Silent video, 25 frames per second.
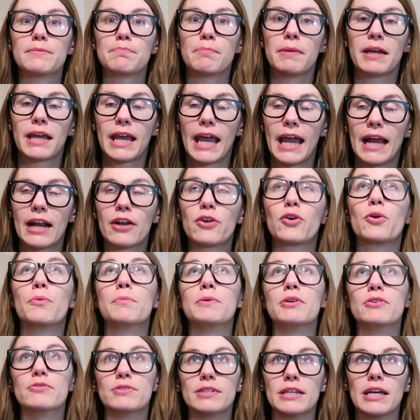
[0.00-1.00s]
Mechanical
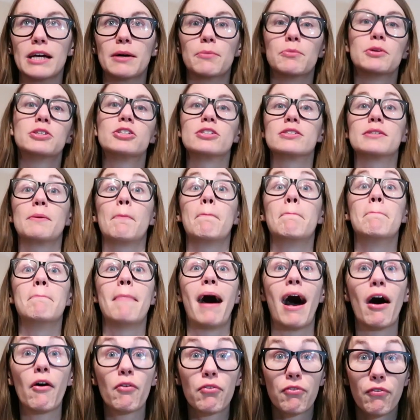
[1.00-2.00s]
Museum, which is a
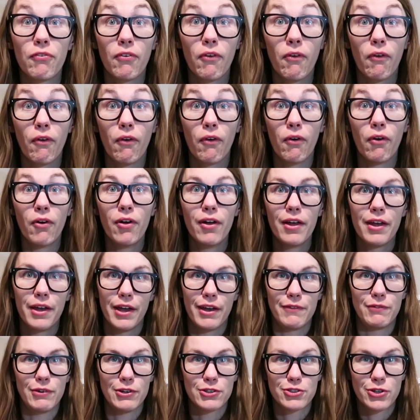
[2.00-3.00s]
mouthful
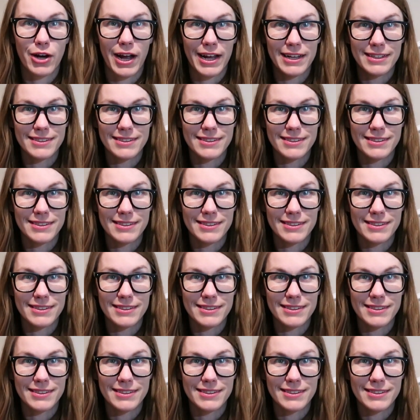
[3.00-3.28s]
if you try